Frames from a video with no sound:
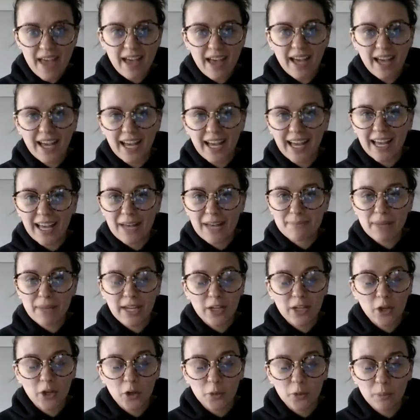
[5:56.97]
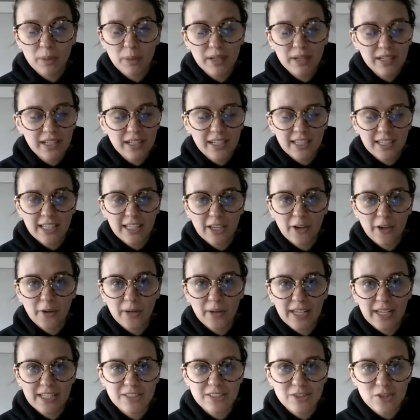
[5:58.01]
I hope you
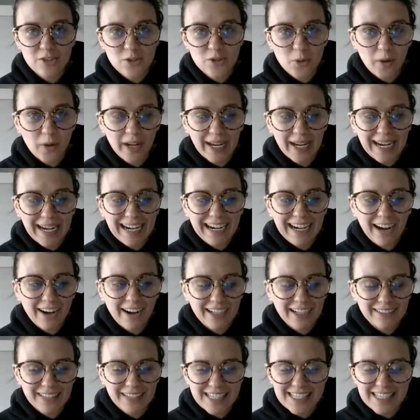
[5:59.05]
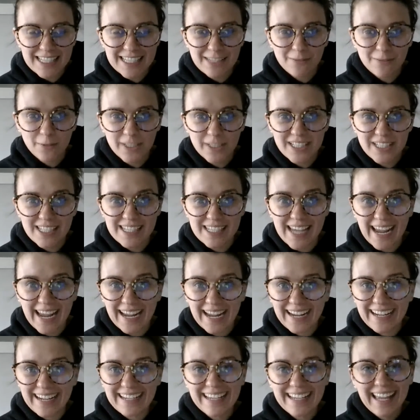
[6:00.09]
enjoy our lesson for
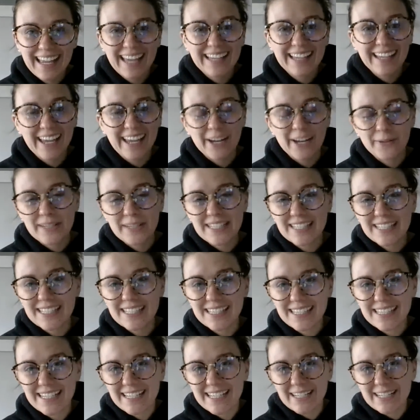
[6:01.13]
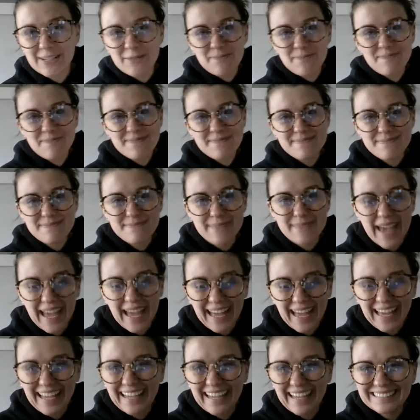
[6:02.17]
today. Can't wait to see you.
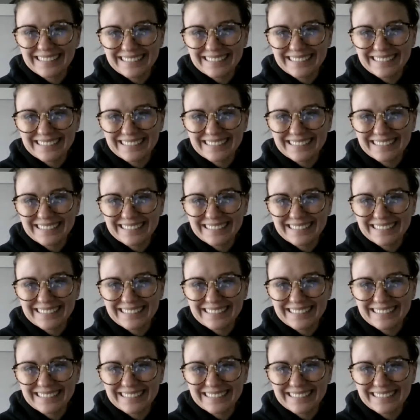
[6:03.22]
Bye.